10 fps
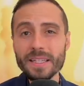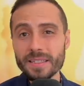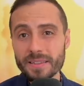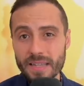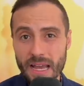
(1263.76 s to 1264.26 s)

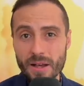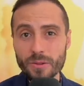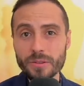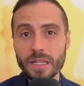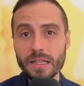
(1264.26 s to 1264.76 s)

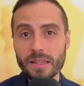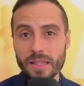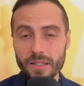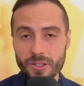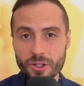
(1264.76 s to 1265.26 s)
sound
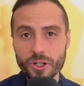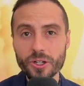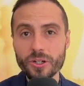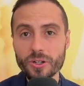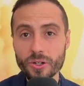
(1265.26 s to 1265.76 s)
this
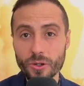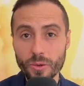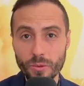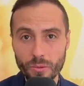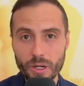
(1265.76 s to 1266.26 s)
church
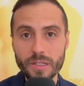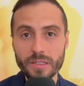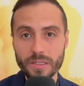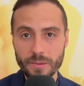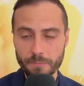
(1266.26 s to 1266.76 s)

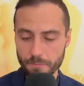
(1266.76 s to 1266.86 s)
was.